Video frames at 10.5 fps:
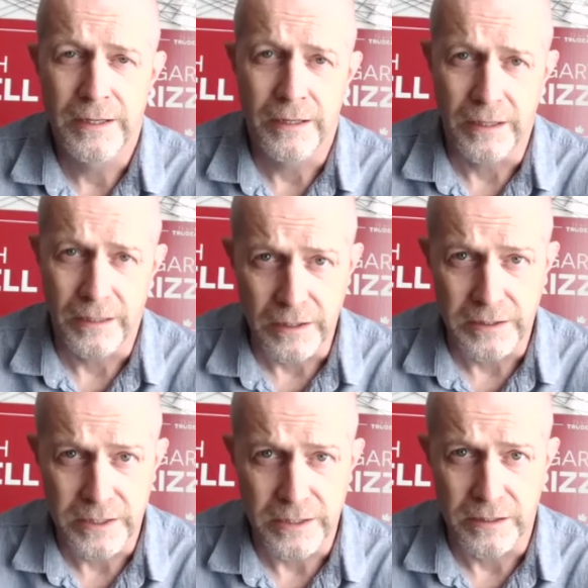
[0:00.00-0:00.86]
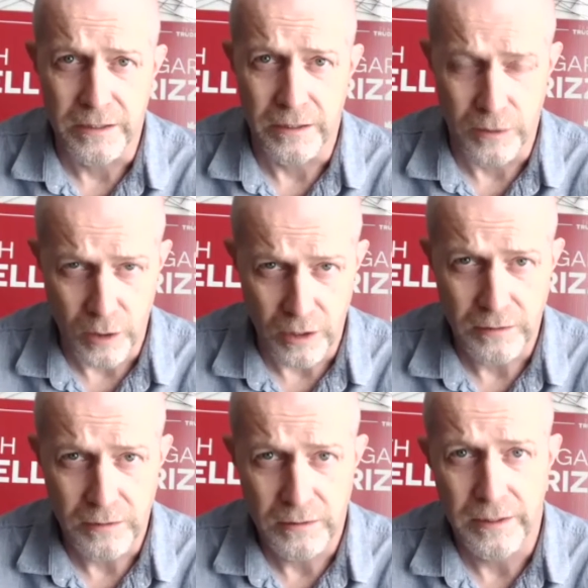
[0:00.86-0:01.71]
I got a
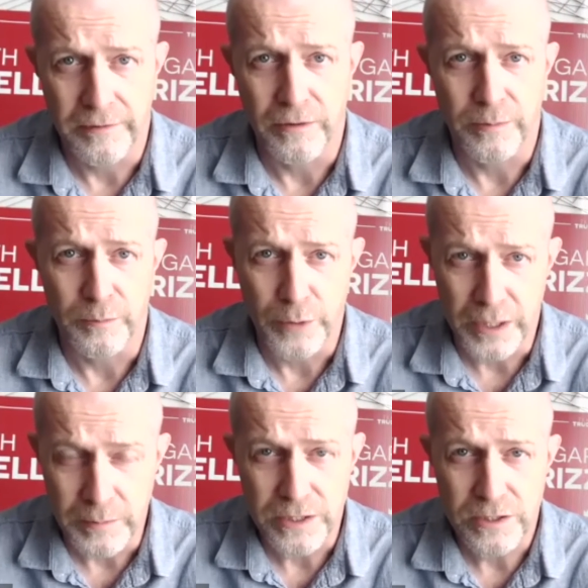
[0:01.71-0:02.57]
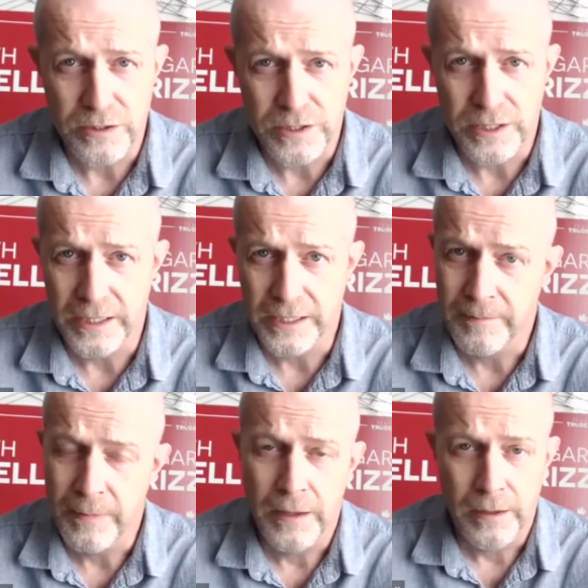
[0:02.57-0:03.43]
call from the Prime Minister saying,
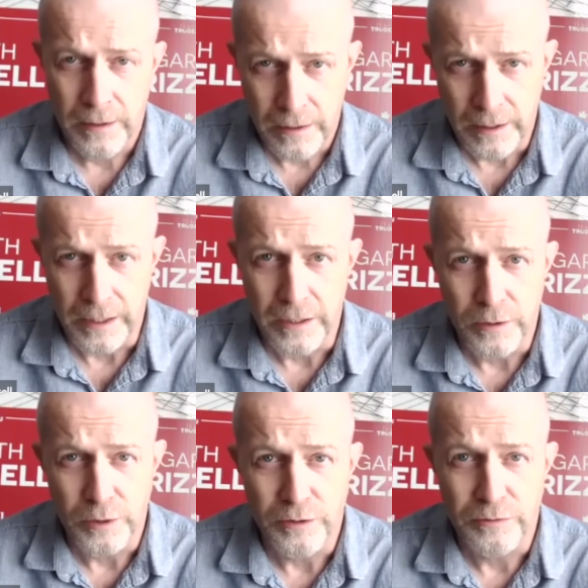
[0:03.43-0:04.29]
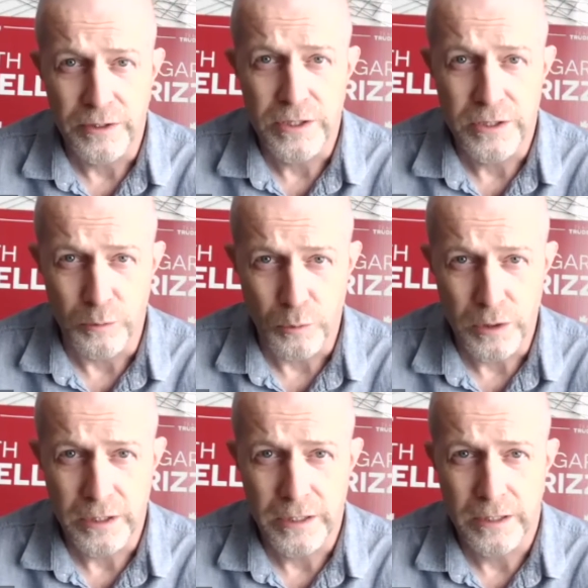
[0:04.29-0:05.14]
"Hey, I know you're finished your
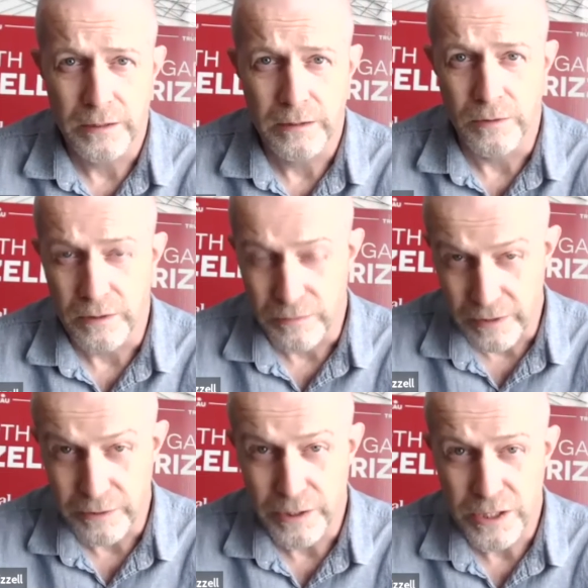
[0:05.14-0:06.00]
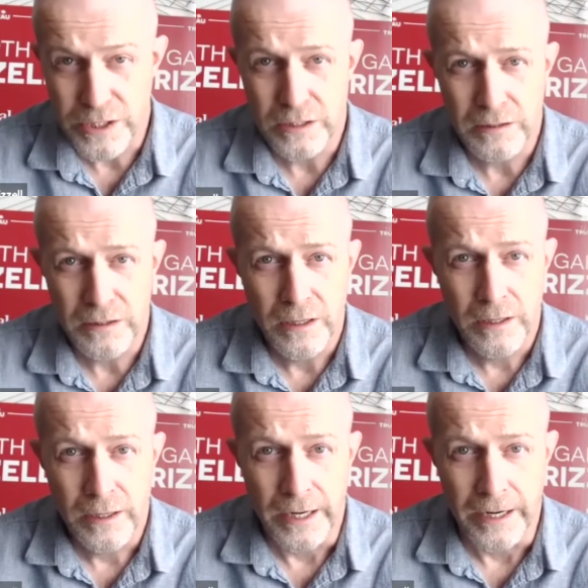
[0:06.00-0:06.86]
work with the Federation.
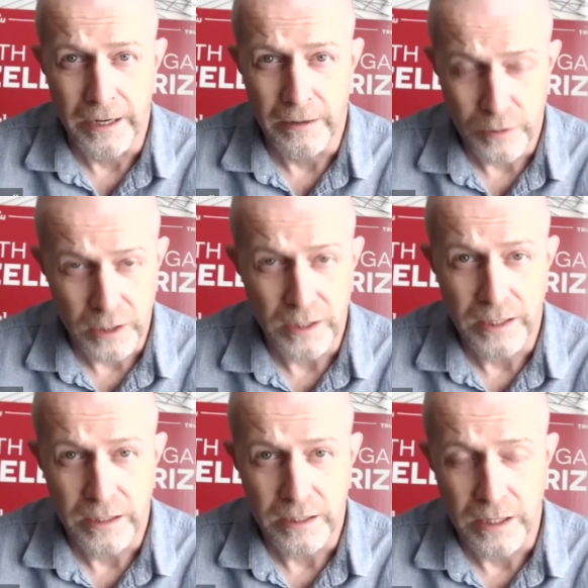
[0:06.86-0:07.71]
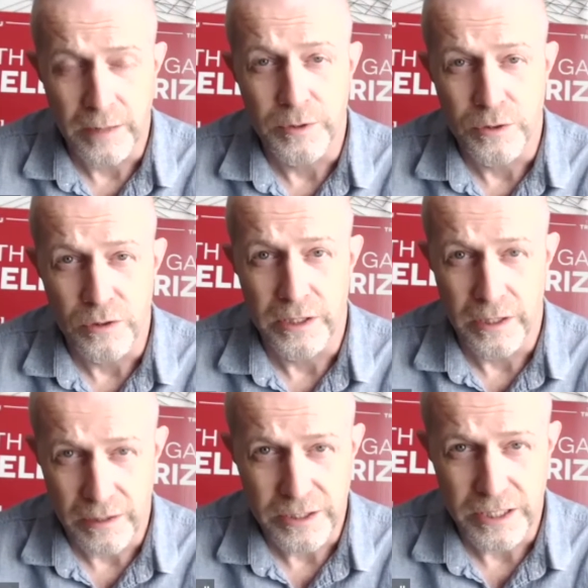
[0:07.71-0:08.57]
I'd really like you to come and join
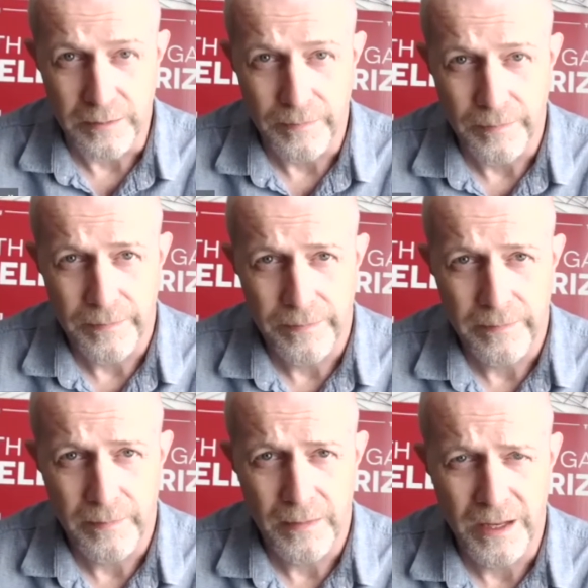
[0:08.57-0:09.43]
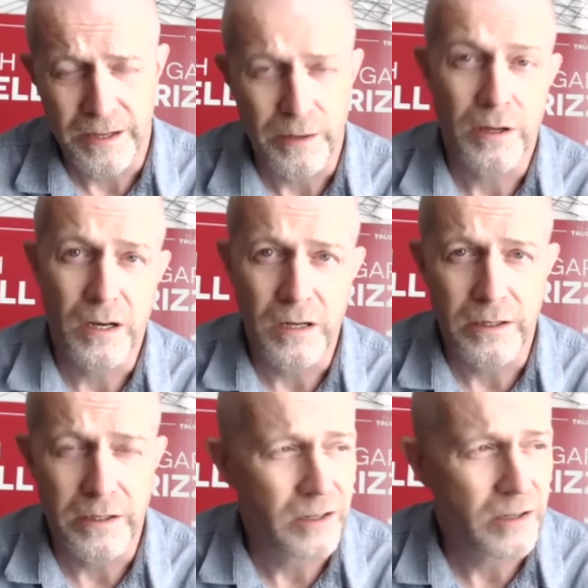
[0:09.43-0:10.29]
our team." And I thought long
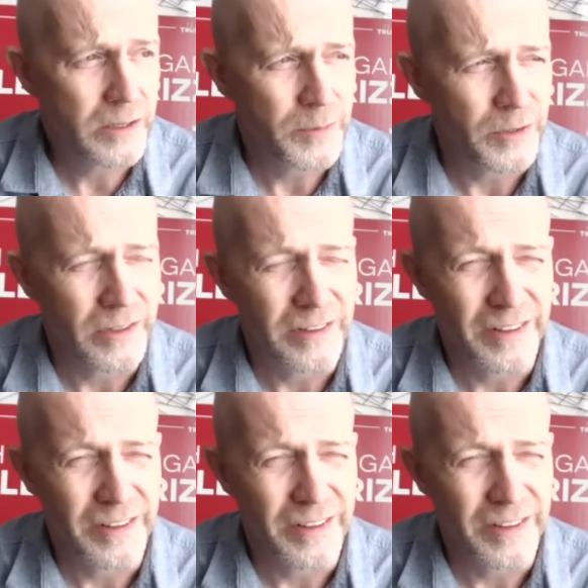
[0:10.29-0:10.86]
and hard about it.